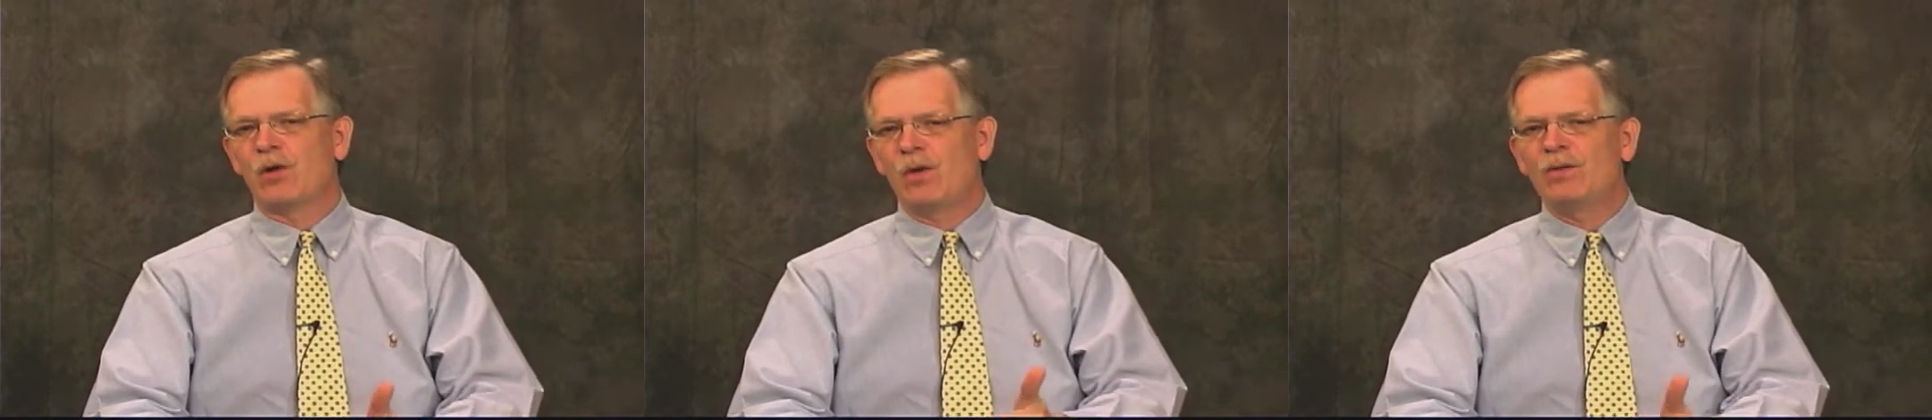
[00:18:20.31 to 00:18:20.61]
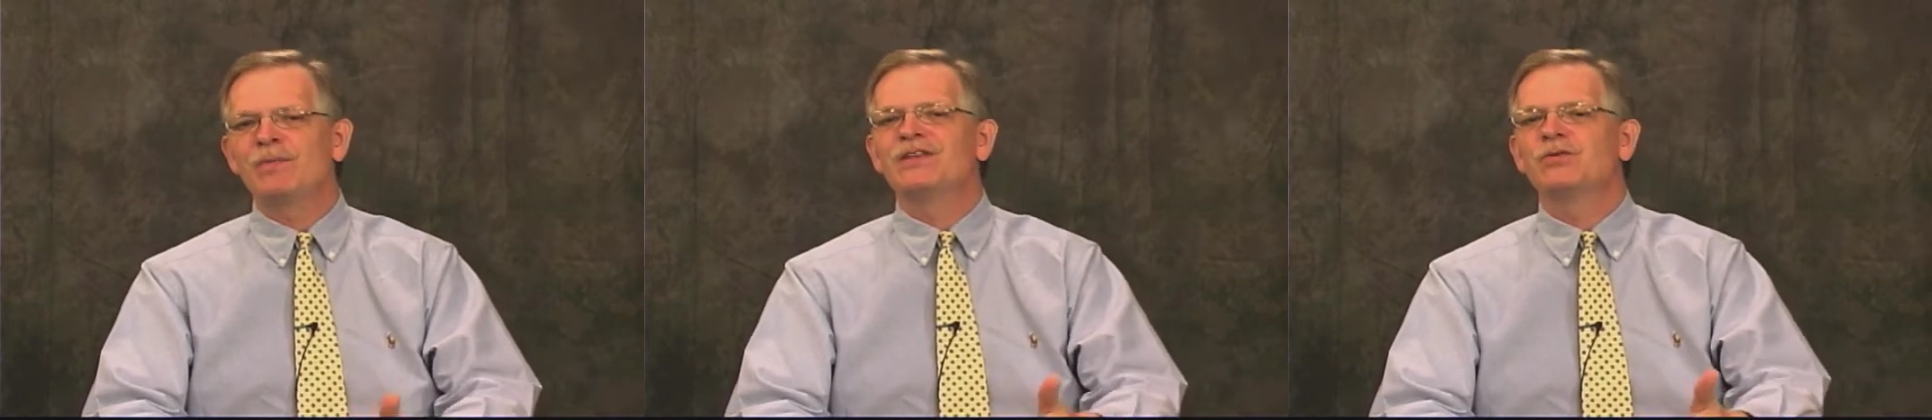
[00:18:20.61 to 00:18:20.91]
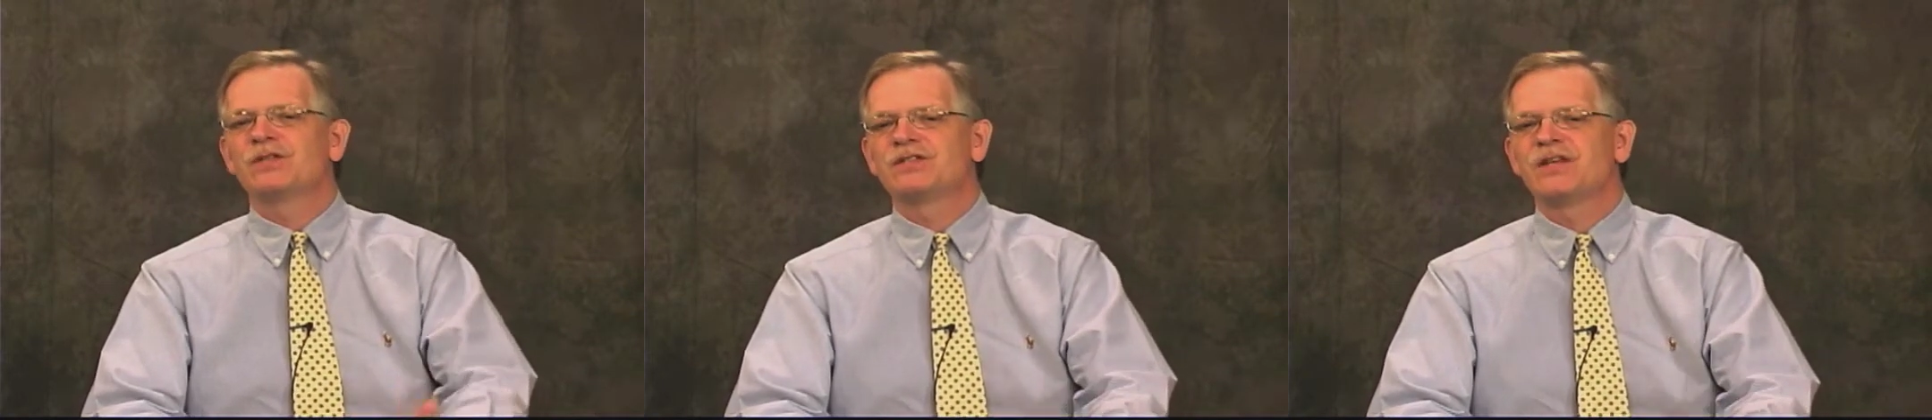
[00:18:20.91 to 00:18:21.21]
that we would be
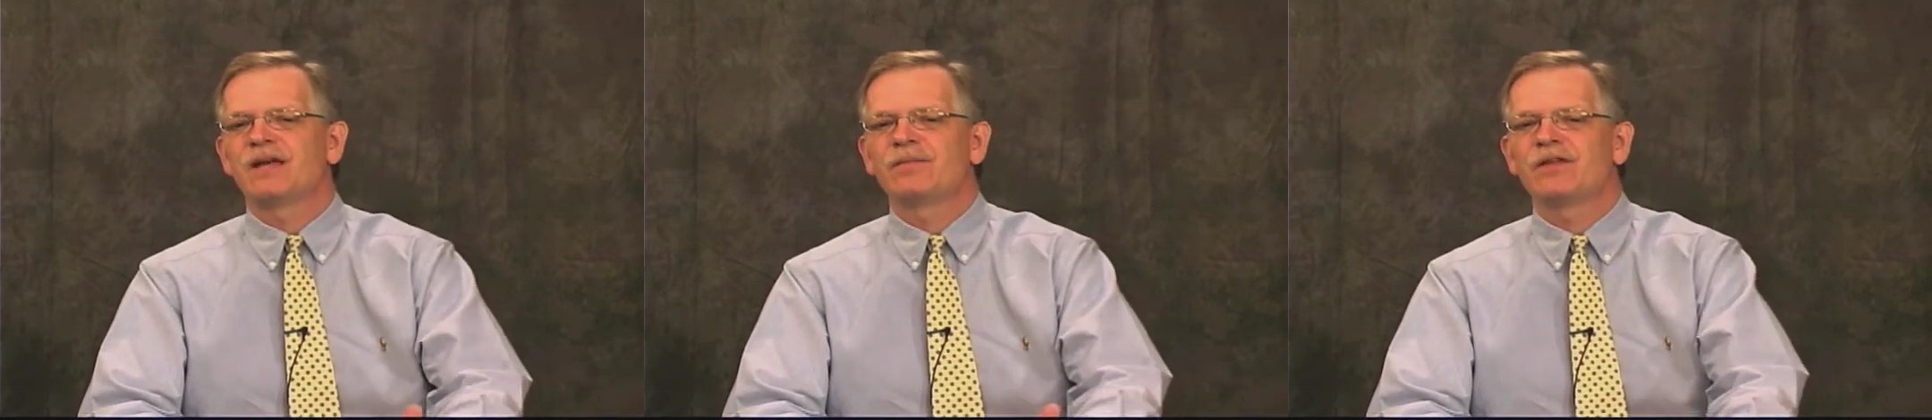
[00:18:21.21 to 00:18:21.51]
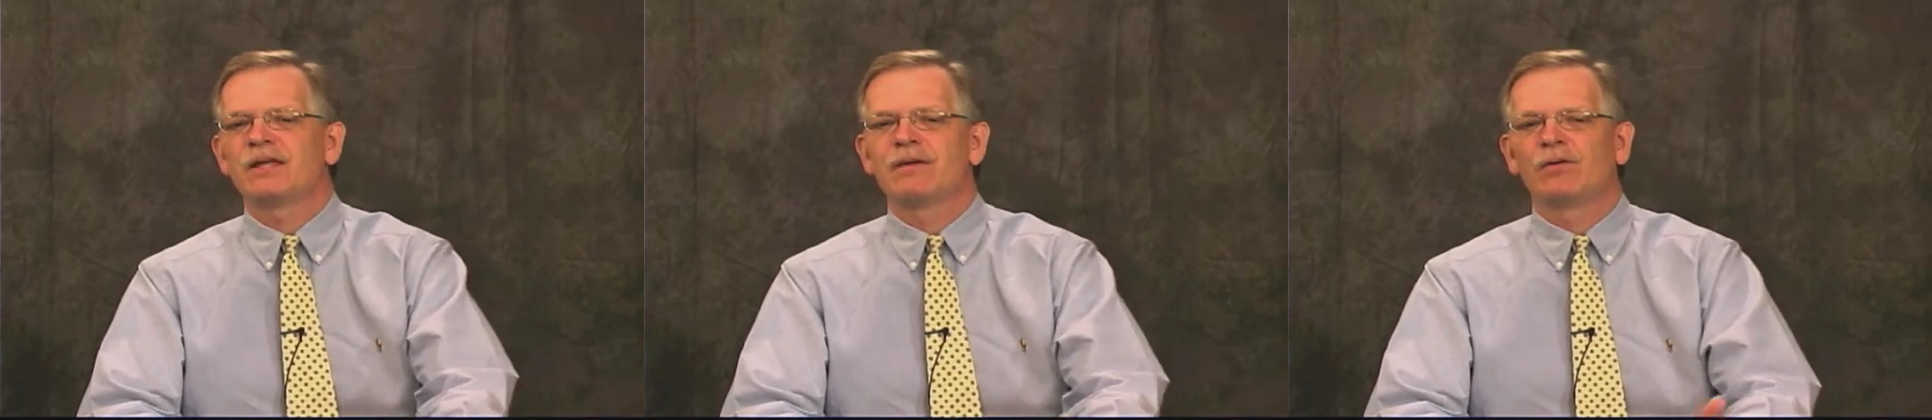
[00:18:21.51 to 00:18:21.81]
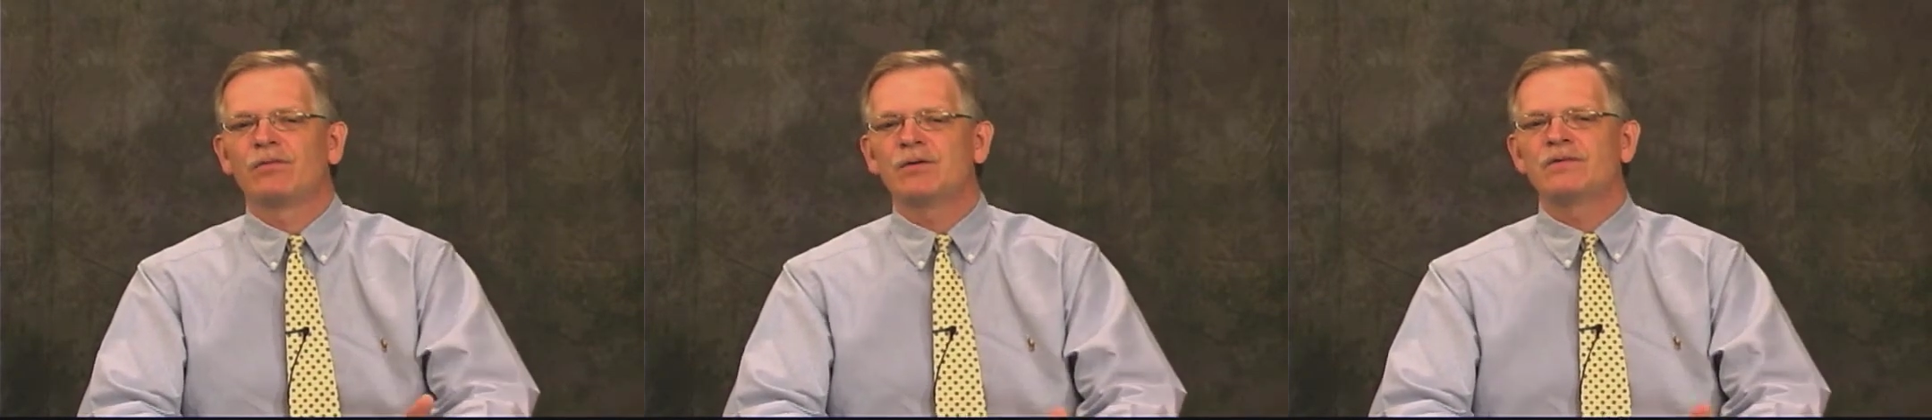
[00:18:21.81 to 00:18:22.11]
doing the same thing by
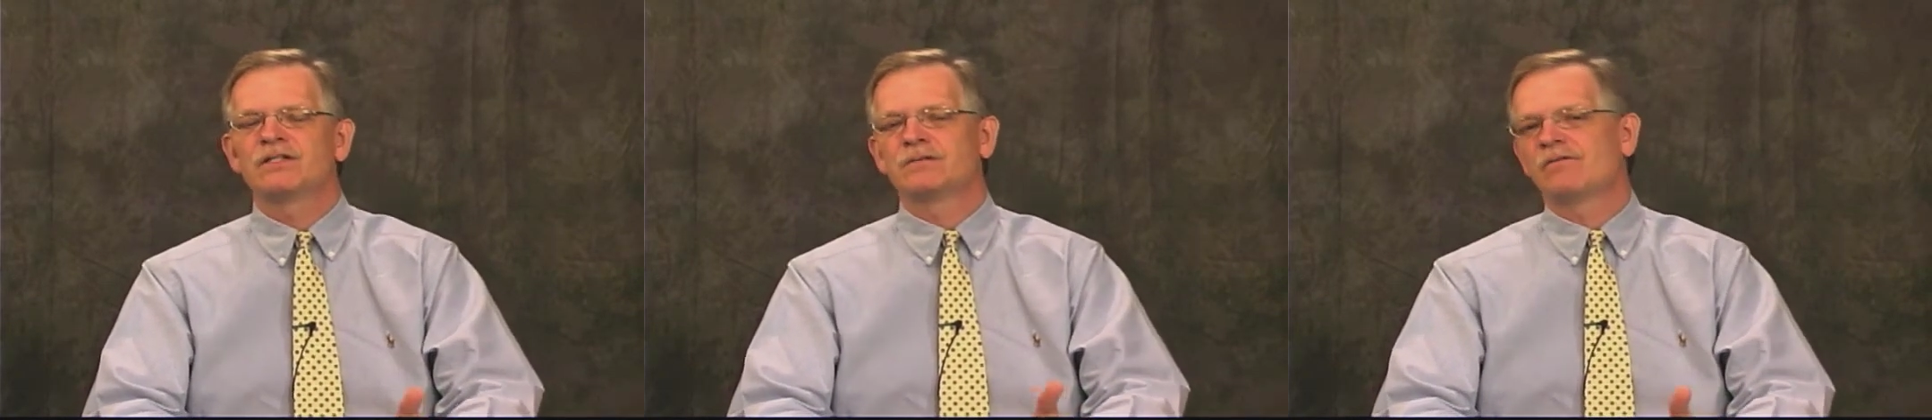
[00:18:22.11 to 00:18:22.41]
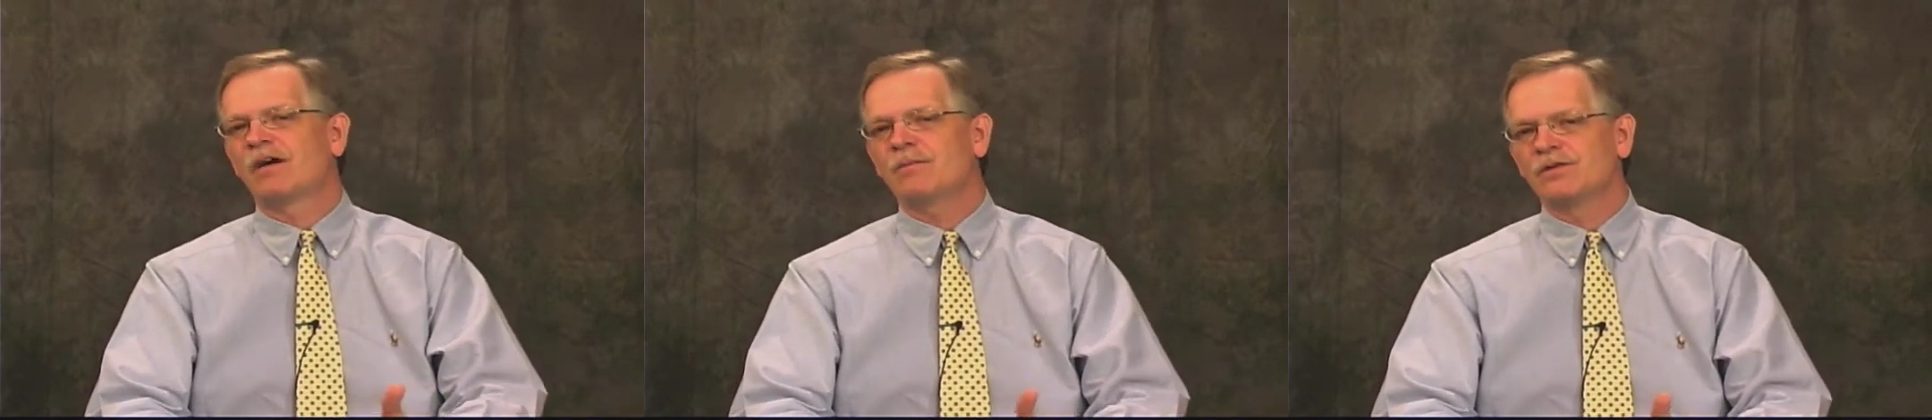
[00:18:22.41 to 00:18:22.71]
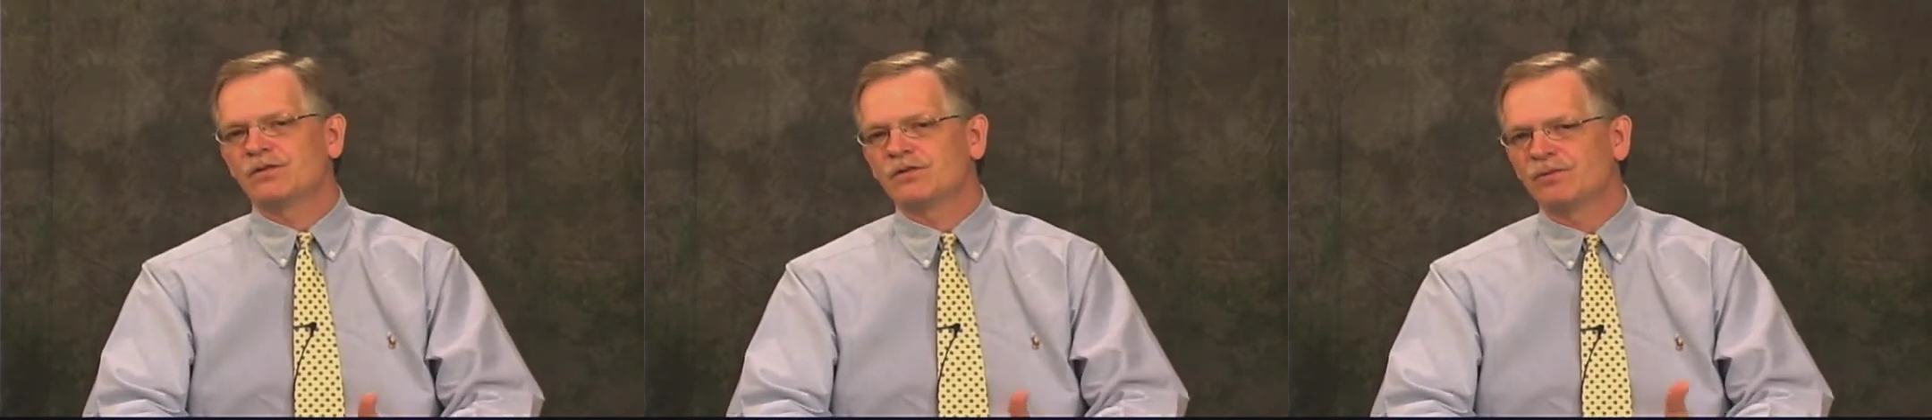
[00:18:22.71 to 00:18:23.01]
removing some of our
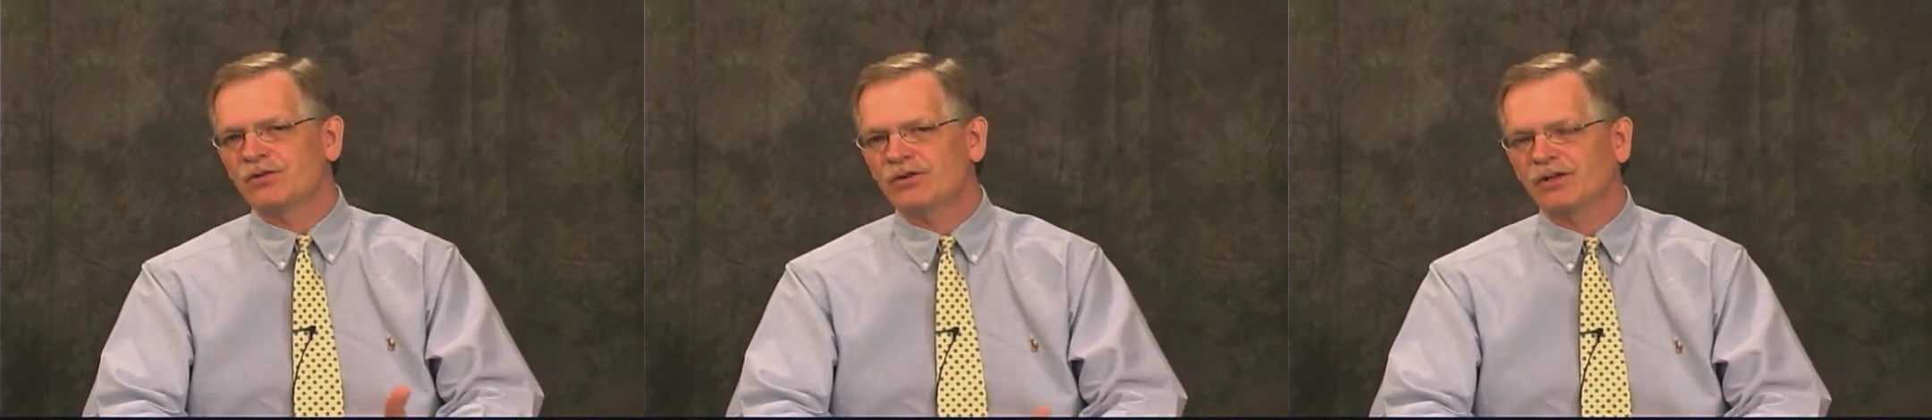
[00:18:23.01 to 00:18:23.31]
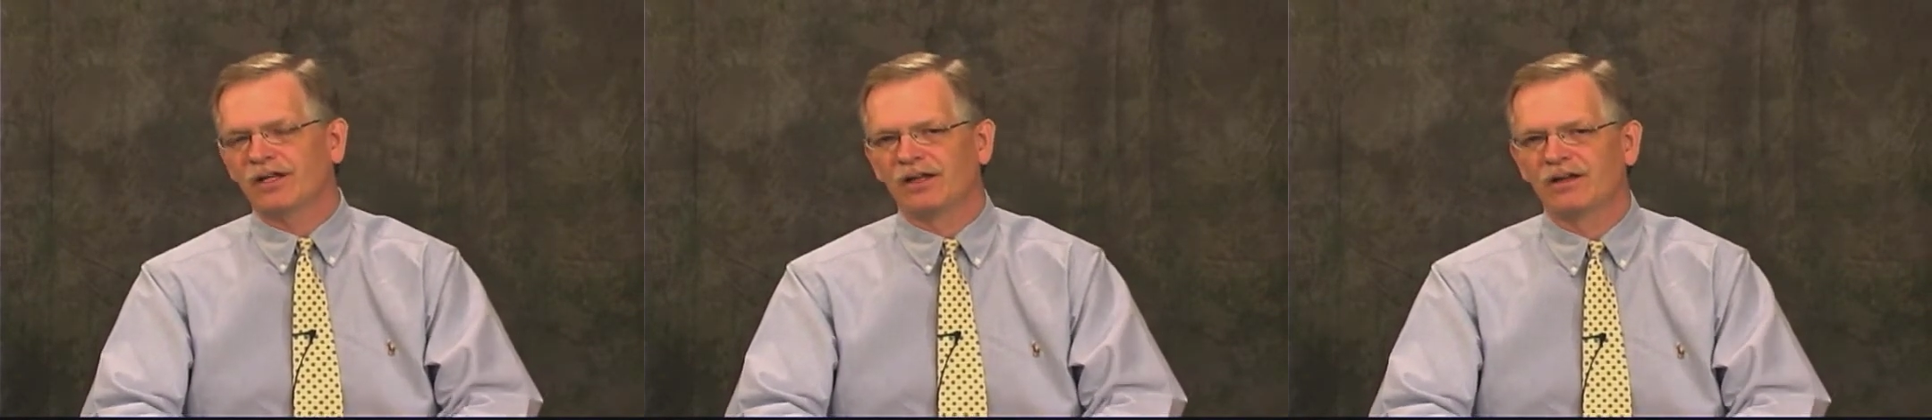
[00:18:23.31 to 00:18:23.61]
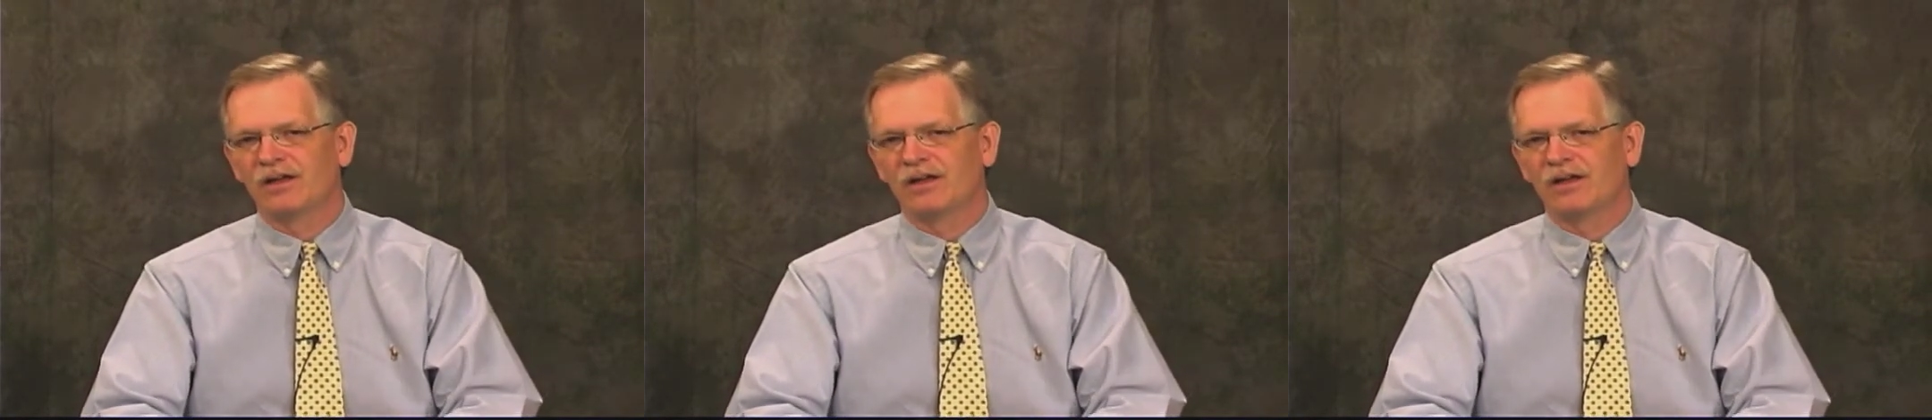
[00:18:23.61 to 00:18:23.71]
missiles from Turkey.